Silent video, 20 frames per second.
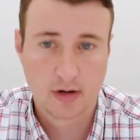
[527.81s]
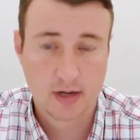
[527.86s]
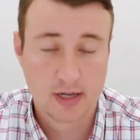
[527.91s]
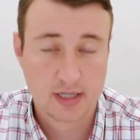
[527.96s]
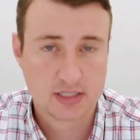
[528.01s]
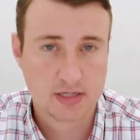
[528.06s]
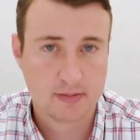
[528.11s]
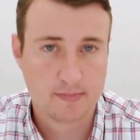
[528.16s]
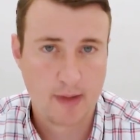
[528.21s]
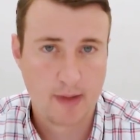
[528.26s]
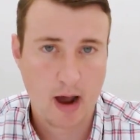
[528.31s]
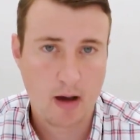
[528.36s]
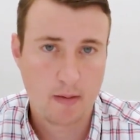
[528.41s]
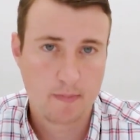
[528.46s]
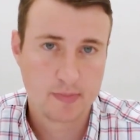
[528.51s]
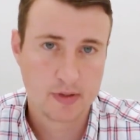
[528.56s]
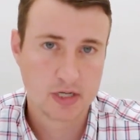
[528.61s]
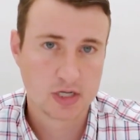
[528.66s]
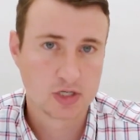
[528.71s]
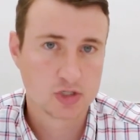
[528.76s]
It's about
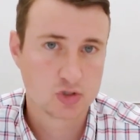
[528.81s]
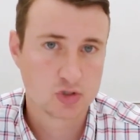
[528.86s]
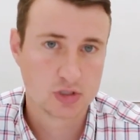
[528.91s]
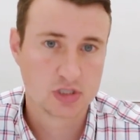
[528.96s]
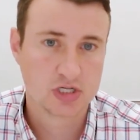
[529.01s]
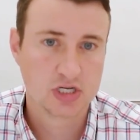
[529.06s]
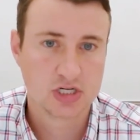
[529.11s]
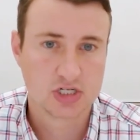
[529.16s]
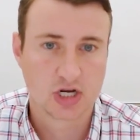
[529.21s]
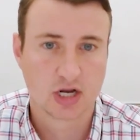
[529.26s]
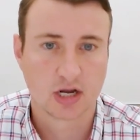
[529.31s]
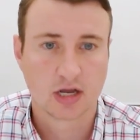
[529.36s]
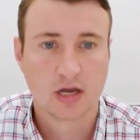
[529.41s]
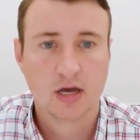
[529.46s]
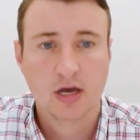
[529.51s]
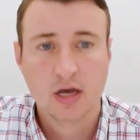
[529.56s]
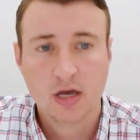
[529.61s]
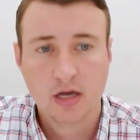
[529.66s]
being strategic.